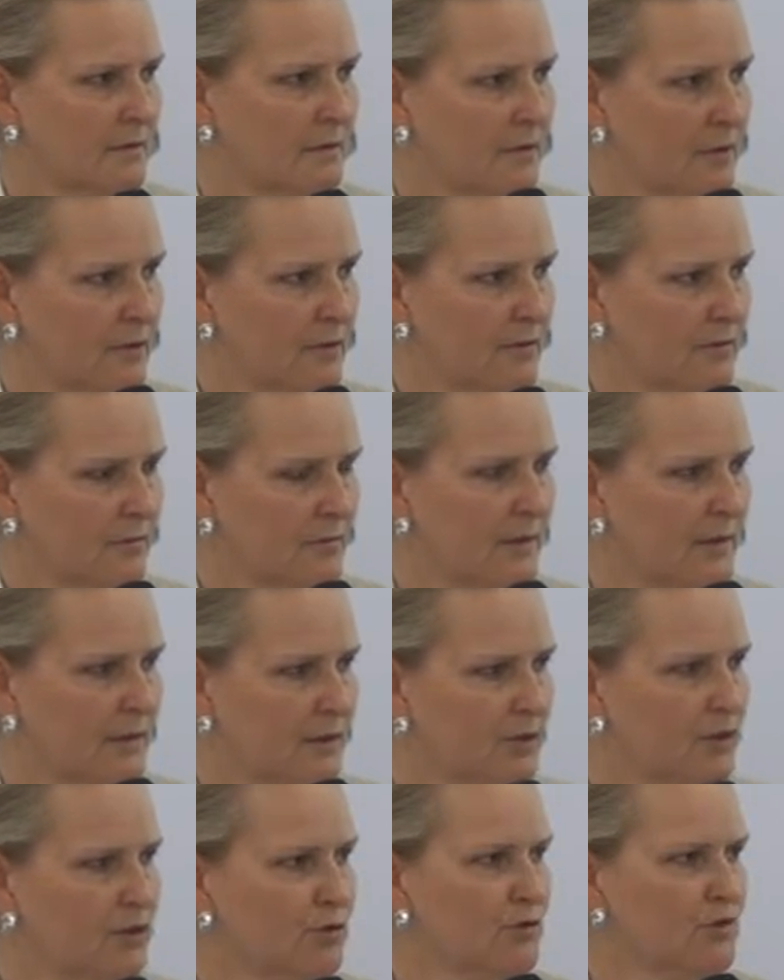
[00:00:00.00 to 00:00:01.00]
you know, the
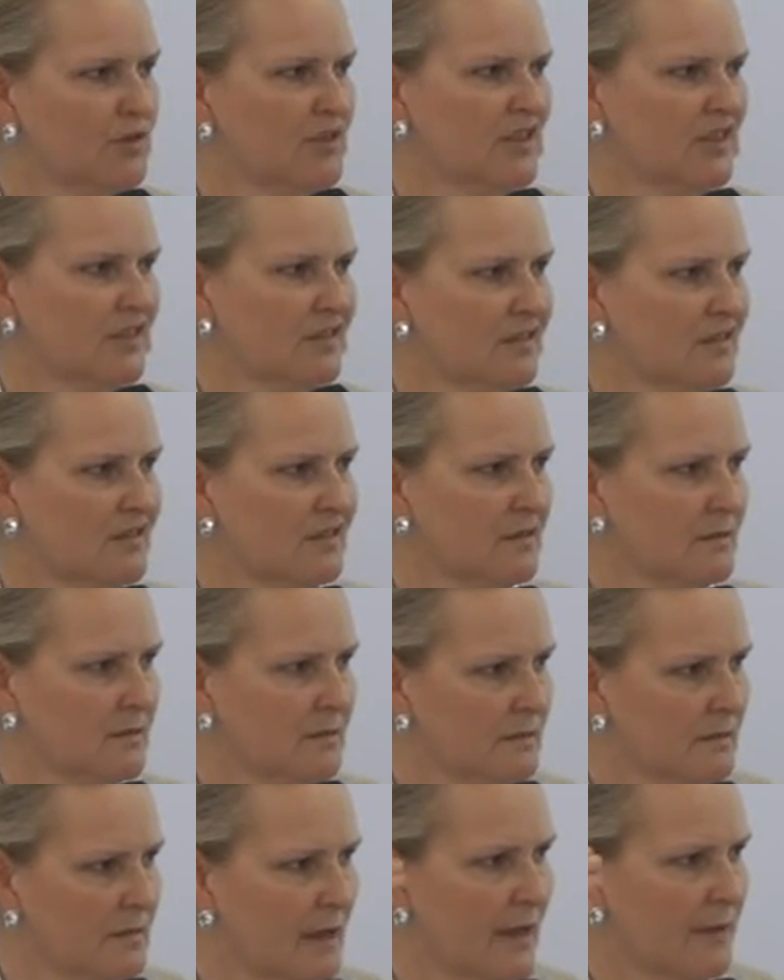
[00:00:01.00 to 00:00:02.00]

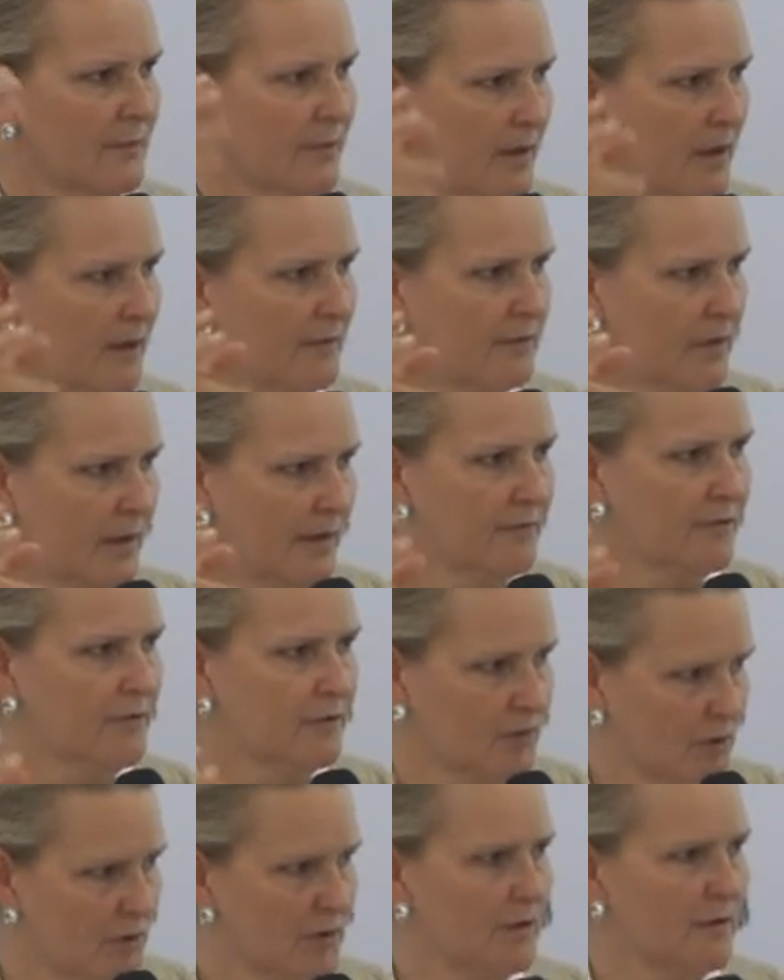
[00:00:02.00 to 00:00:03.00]
nuisance type of leverage.
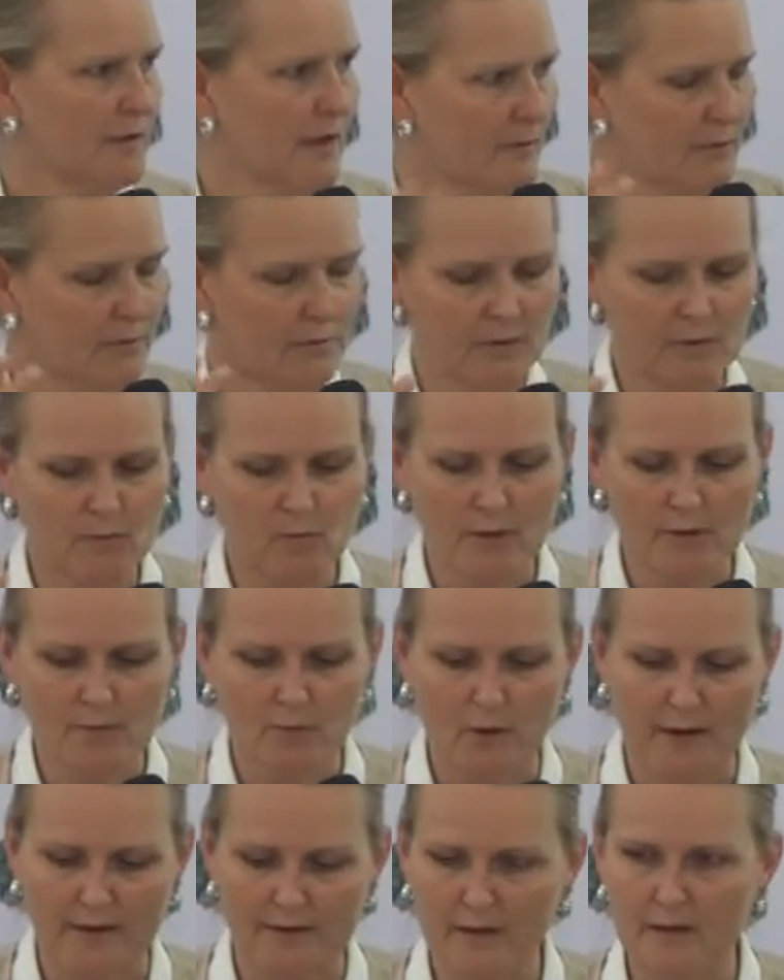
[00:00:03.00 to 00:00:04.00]
That would be
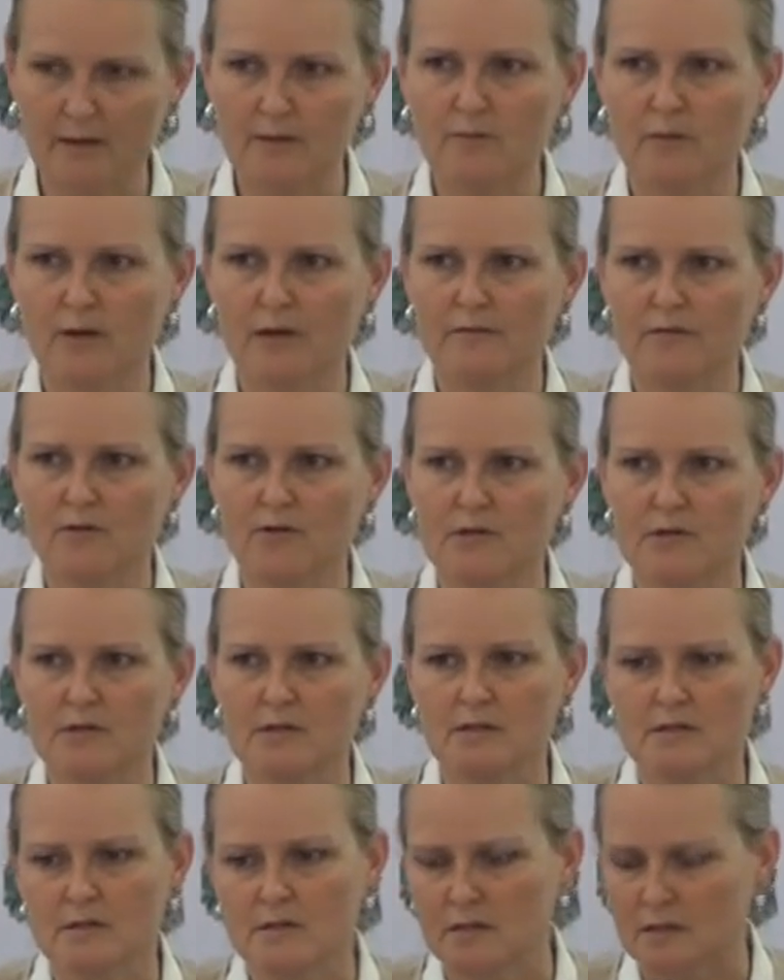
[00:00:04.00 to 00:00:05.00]
one way. The other way, of
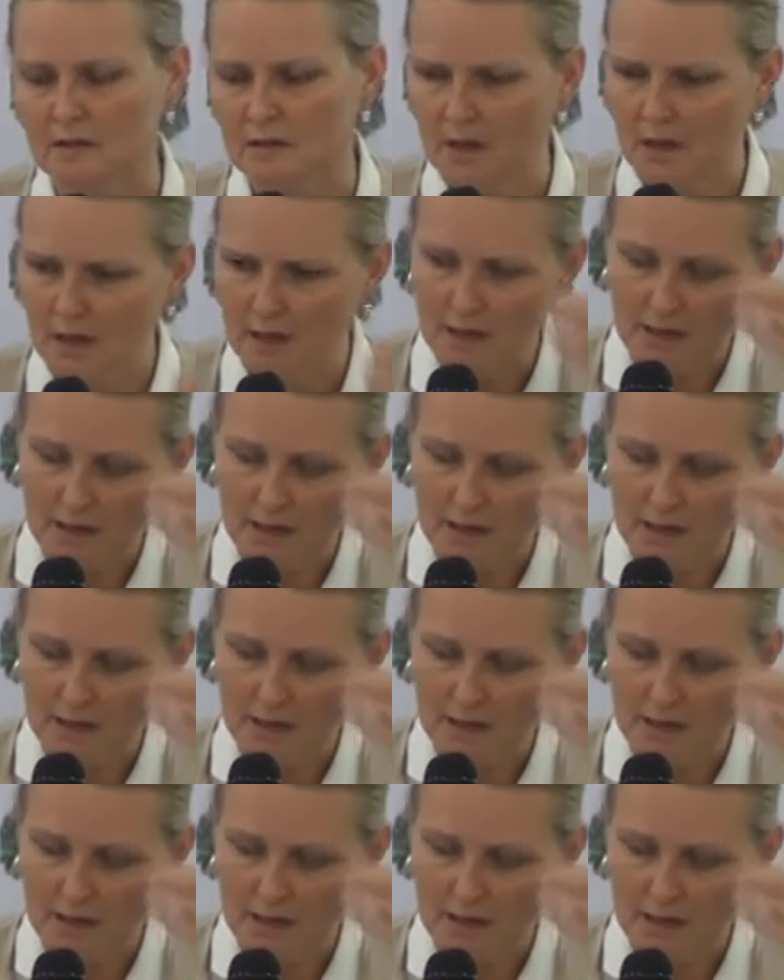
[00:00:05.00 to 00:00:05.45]
course, is to,